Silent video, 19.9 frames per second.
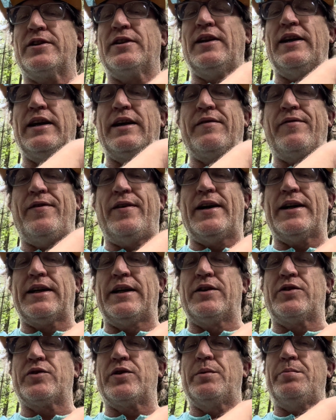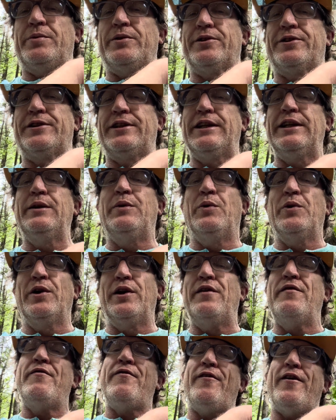like fucking Triple T
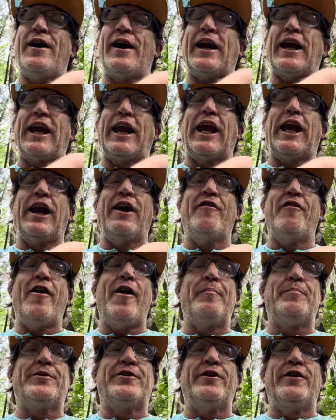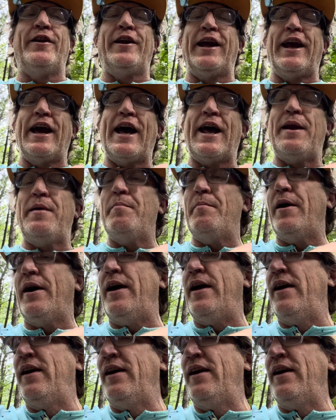would fucking give up to the end, but